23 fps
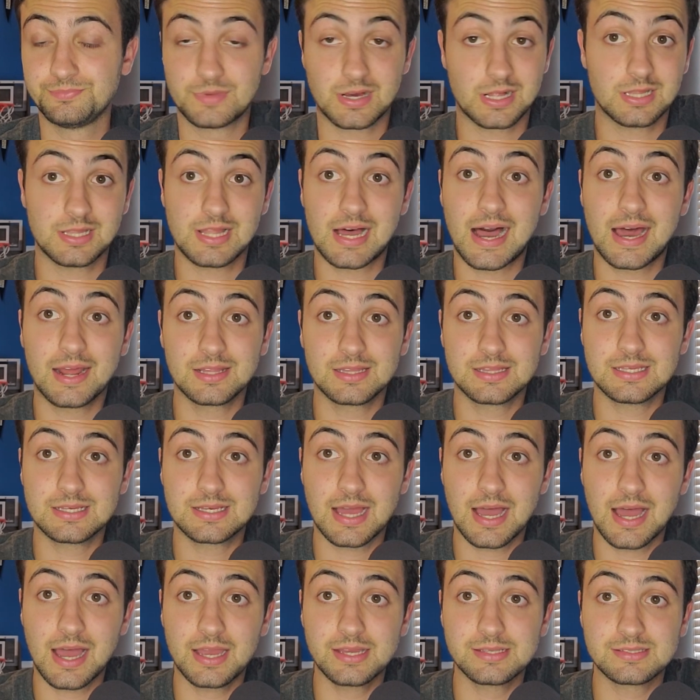a lot of the
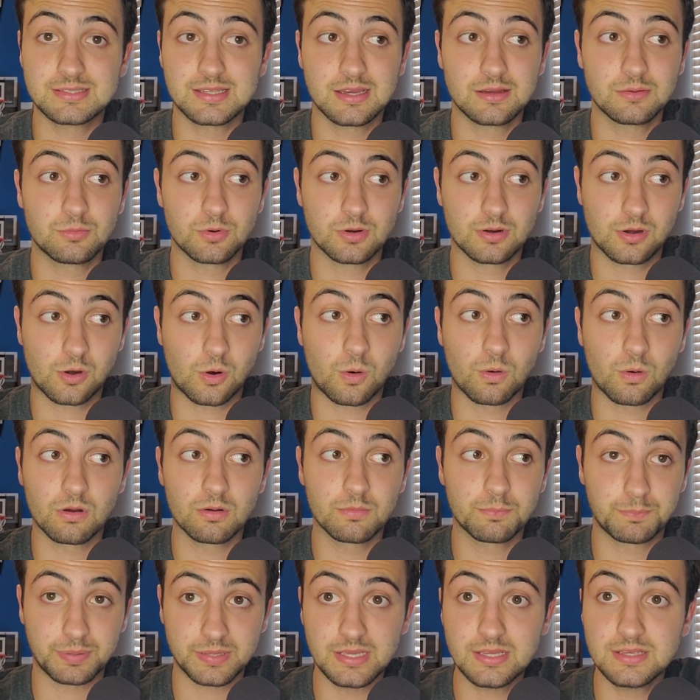guys that were core
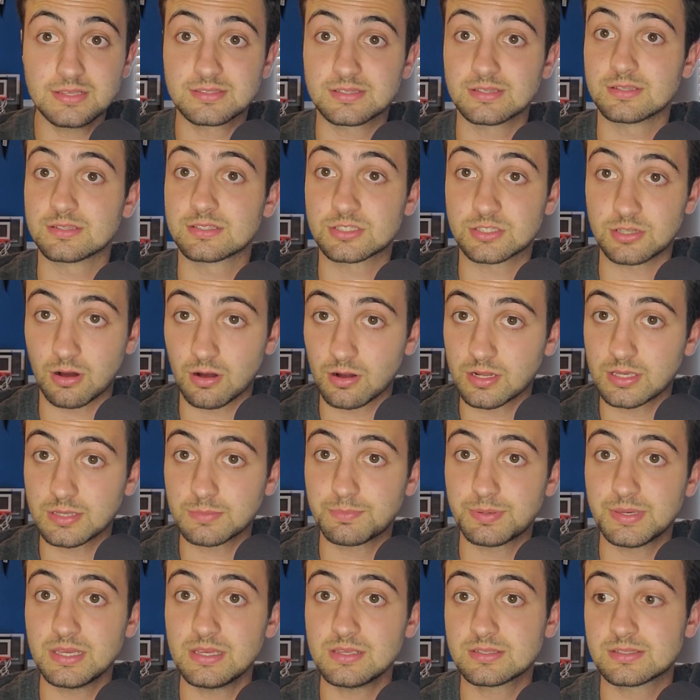pieces, starting
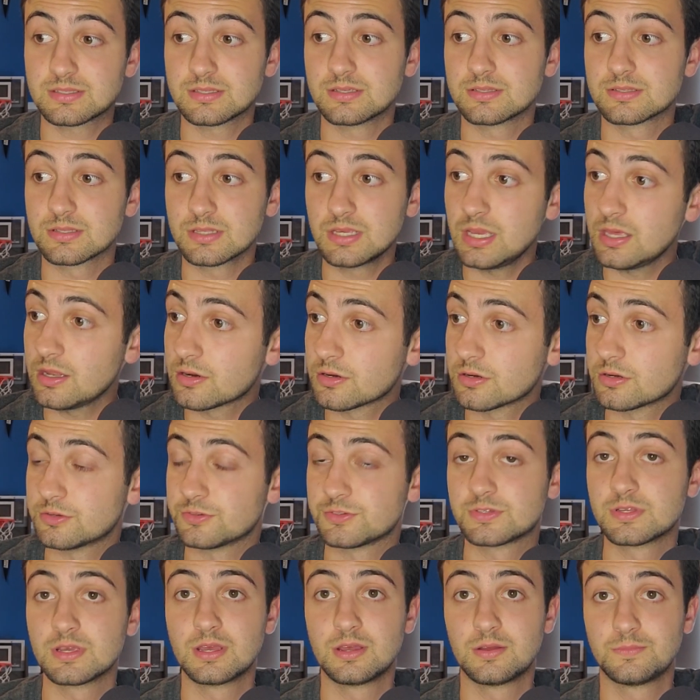pieces,
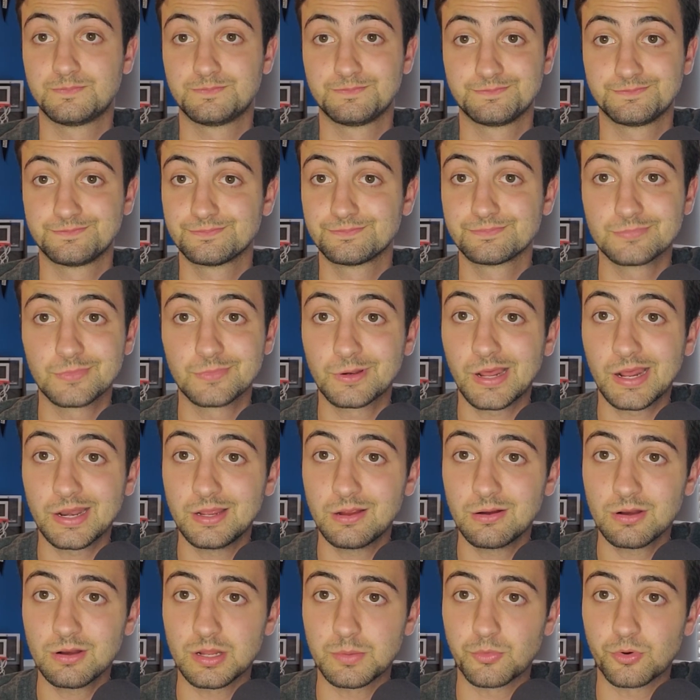leaders, are not
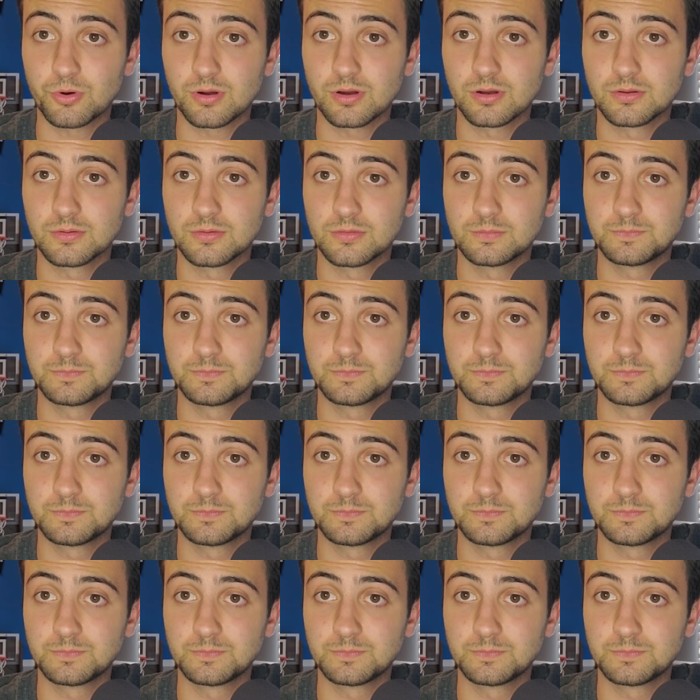here anymore.